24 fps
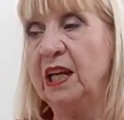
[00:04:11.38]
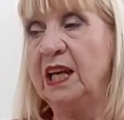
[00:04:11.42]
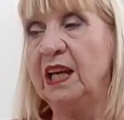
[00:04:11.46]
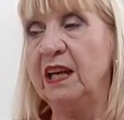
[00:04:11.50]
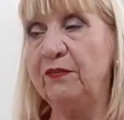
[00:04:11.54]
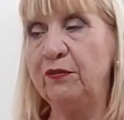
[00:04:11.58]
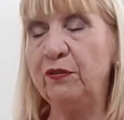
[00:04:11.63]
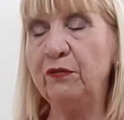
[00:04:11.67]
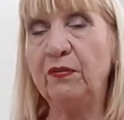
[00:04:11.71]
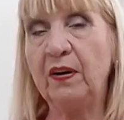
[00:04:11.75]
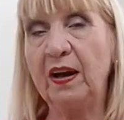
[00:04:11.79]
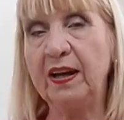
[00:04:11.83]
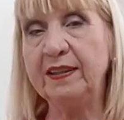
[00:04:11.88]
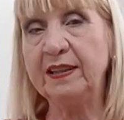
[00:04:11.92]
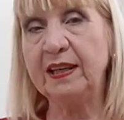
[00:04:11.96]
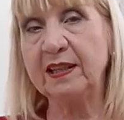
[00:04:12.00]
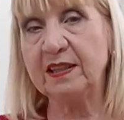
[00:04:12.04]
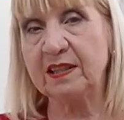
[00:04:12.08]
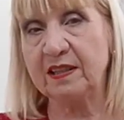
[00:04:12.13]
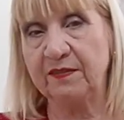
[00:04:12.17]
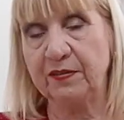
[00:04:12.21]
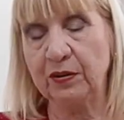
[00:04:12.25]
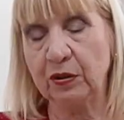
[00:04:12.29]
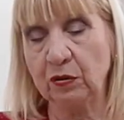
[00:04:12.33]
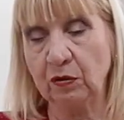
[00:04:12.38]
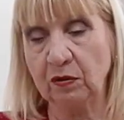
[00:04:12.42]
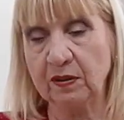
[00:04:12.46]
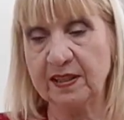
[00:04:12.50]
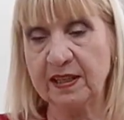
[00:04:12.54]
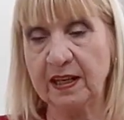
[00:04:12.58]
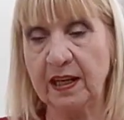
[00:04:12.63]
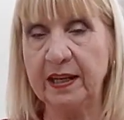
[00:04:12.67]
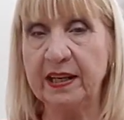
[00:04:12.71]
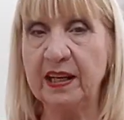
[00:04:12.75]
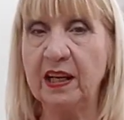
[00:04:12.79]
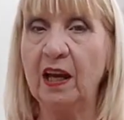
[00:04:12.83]
If you find that difficult
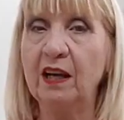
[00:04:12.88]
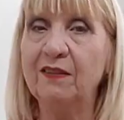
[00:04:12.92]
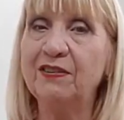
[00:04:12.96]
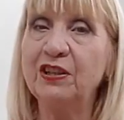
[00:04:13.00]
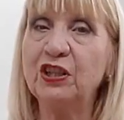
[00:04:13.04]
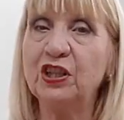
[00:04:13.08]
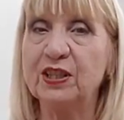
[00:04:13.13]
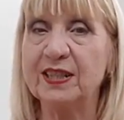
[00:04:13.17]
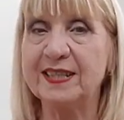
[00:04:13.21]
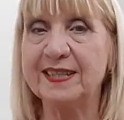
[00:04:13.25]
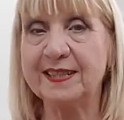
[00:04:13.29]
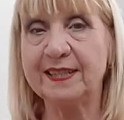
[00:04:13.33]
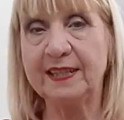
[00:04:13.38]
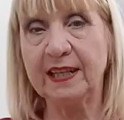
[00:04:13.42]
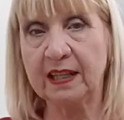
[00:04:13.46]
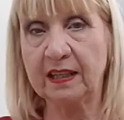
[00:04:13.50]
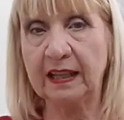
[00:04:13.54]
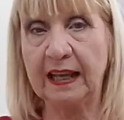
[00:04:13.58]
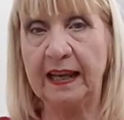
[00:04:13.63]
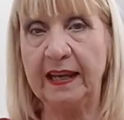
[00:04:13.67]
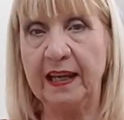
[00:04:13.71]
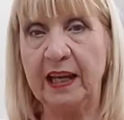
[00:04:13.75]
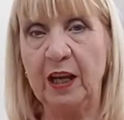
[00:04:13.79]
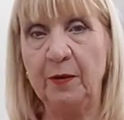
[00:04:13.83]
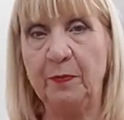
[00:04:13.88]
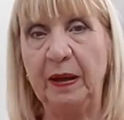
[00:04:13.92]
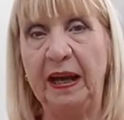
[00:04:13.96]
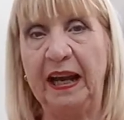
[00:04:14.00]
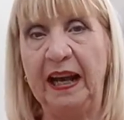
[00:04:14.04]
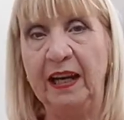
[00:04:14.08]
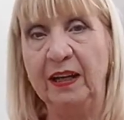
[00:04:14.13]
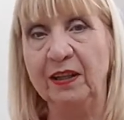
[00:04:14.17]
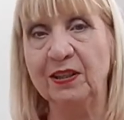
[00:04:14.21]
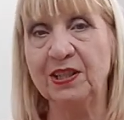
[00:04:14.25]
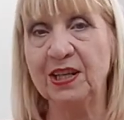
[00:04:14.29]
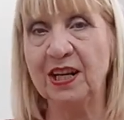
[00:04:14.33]
sliding over, just stick that hip
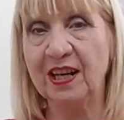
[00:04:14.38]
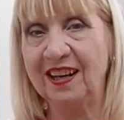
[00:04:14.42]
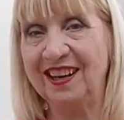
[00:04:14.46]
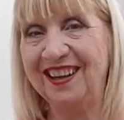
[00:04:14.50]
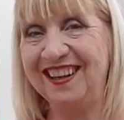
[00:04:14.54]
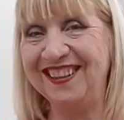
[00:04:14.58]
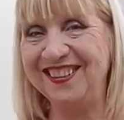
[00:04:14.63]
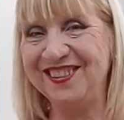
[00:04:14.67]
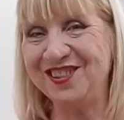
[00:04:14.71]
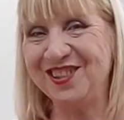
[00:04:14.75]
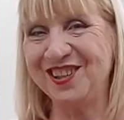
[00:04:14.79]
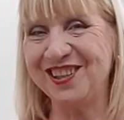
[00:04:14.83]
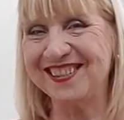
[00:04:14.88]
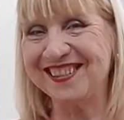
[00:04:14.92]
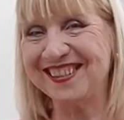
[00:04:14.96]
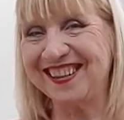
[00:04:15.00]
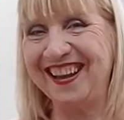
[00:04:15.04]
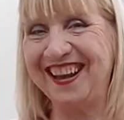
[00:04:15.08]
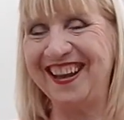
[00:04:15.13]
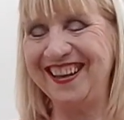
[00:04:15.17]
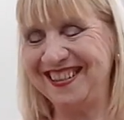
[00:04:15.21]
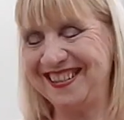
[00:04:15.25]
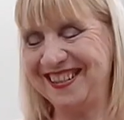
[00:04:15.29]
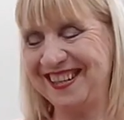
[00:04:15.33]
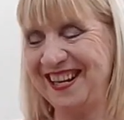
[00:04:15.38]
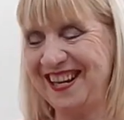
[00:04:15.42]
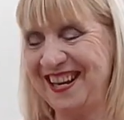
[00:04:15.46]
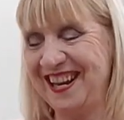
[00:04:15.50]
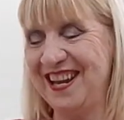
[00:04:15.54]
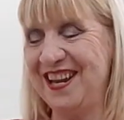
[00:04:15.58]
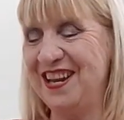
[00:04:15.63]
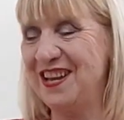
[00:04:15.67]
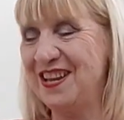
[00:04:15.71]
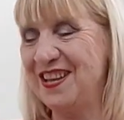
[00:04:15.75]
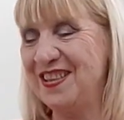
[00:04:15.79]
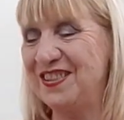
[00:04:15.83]
out and just get
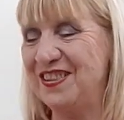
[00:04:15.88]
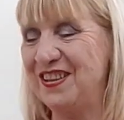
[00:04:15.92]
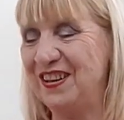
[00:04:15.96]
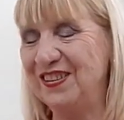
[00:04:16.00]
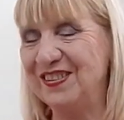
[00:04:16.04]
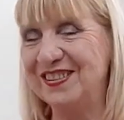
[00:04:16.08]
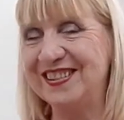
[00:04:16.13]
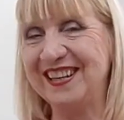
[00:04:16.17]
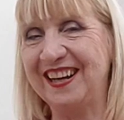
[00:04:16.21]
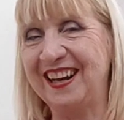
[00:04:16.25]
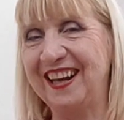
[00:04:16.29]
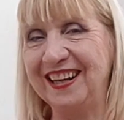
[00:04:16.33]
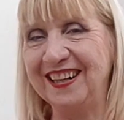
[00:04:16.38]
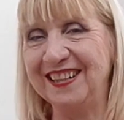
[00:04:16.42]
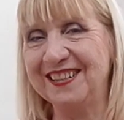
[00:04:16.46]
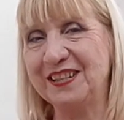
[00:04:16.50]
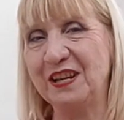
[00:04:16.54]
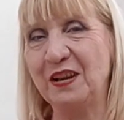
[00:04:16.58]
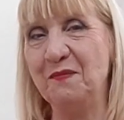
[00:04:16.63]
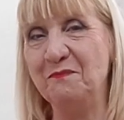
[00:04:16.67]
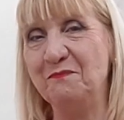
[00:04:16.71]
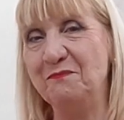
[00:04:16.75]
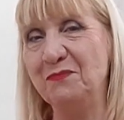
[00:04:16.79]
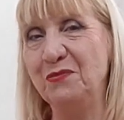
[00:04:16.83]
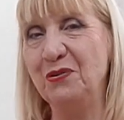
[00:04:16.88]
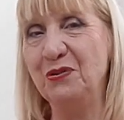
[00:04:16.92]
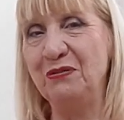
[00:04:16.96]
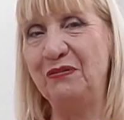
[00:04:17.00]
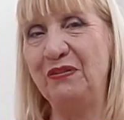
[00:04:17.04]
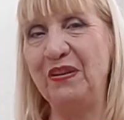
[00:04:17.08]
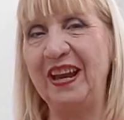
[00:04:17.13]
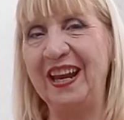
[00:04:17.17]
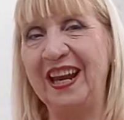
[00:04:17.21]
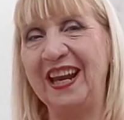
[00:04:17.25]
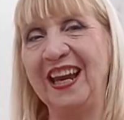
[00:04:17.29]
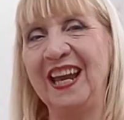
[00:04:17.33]
those legs
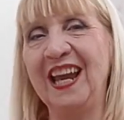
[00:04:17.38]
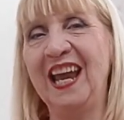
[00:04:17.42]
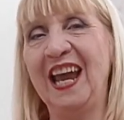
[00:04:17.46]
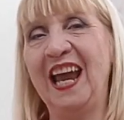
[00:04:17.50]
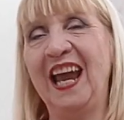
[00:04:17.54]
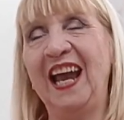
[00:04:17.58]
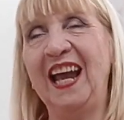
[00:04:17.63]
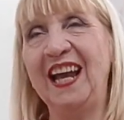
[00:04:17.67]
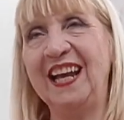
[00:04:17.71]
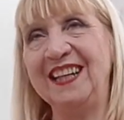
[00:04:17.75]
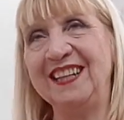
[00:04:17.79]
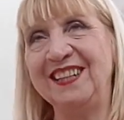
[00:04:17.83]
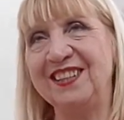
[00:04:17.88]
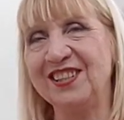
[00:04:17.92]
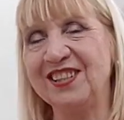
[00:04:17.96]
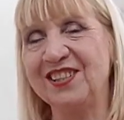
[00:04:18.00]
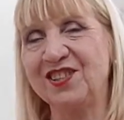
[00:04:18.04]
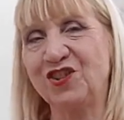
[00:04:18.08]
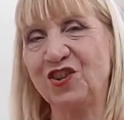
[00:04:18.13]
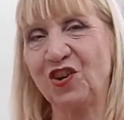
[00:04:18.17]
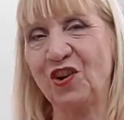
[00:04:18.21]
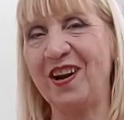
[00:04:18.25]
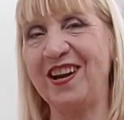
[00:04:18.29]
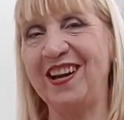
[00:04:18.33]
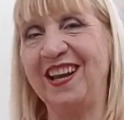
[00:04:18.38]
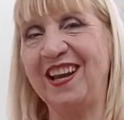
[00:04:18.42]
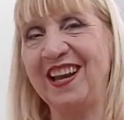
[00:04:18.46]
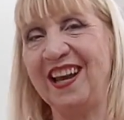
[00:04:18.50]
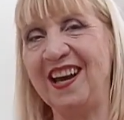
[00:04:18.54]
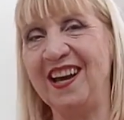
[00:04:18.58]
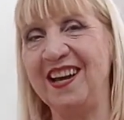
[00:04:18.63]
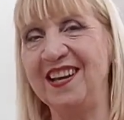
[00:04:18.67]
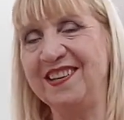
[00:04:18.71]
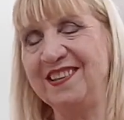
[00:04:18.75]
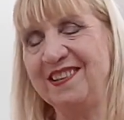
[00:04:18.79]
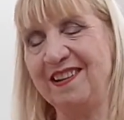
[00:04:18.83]
moving and just trying to
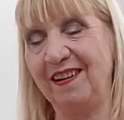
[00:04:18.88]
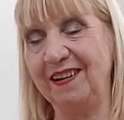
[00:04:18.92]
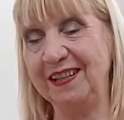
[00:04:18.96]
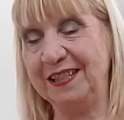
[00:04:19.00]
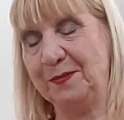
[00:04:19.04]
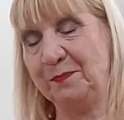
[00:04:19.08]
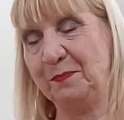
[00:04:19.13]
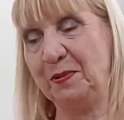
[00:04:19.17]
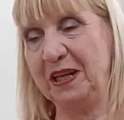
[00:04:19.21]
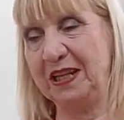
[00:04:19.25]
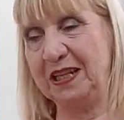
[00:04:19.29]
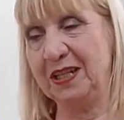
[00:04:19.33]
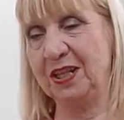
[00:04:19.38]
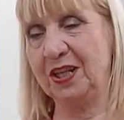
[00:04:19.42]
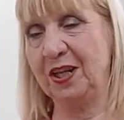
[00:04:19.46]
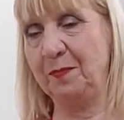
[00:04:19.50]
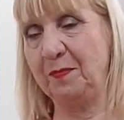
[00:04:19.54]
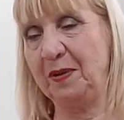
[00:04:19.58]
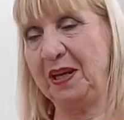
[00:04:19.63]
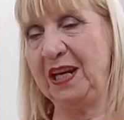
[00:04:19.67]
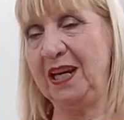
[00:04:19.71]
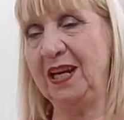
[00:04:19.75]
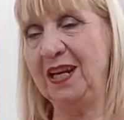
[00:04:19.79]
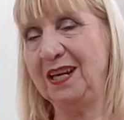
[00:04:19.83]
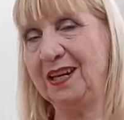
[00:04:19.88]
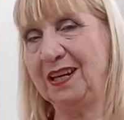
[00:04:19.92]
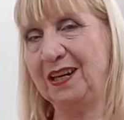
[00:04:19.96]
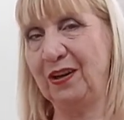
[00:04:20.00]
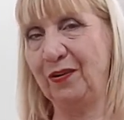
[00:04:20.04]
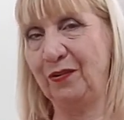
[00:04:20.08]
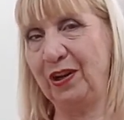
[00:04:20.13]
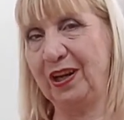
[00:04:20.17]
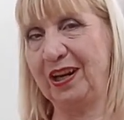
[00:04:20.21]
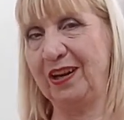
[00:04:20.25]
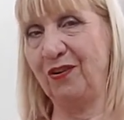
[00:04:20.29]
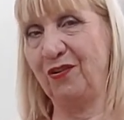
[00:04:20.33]
get a nice big shimmy
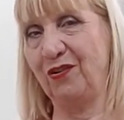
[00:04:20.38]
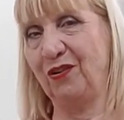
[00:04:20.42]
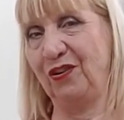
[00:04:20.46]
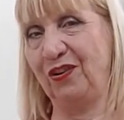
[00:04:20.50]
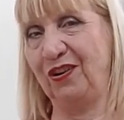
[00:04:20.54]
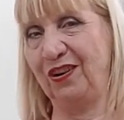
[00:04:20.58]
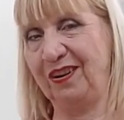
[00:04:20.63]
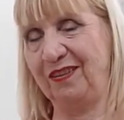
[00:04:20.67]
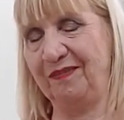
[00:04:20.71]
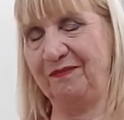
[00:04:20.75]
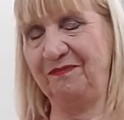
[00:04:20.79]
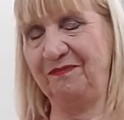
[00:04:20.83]
going on.